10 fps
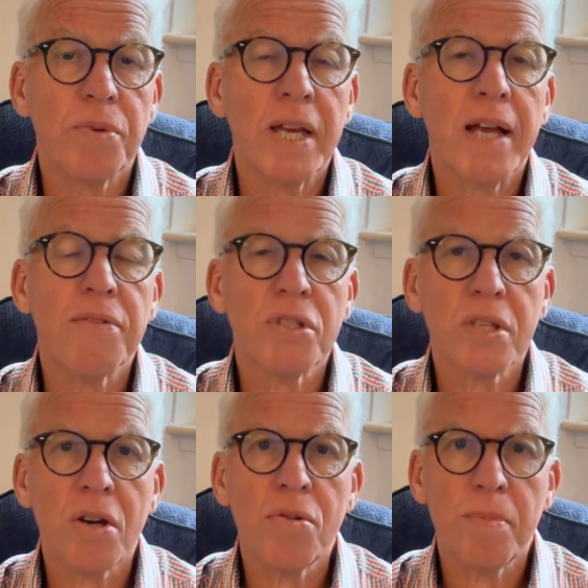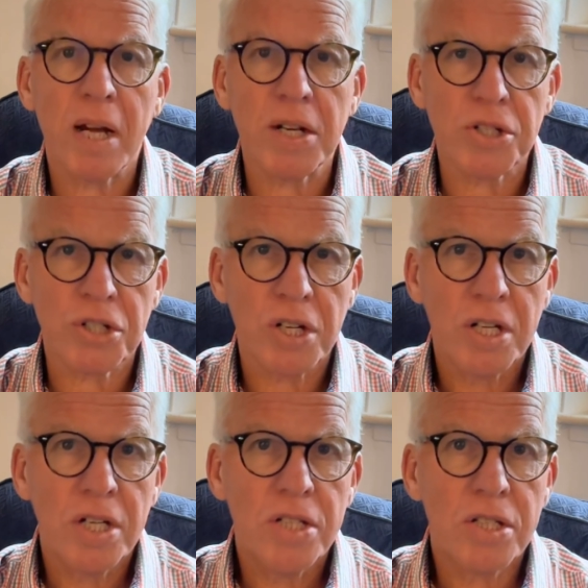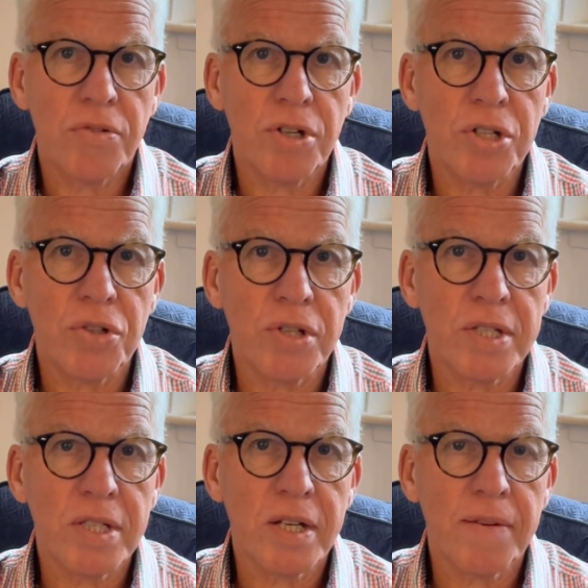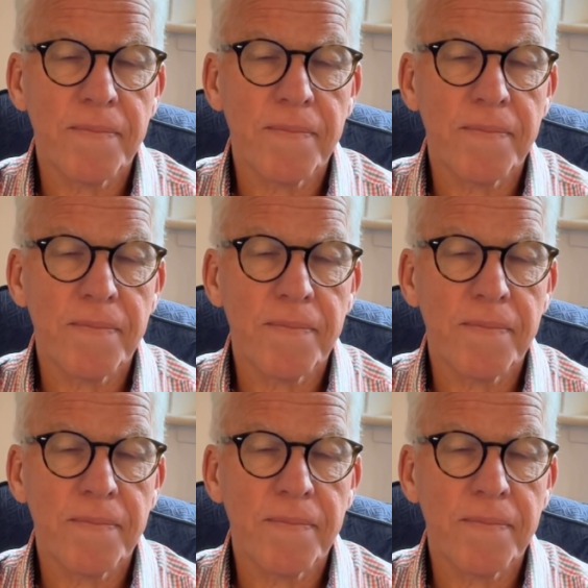We have so much to rejoice in.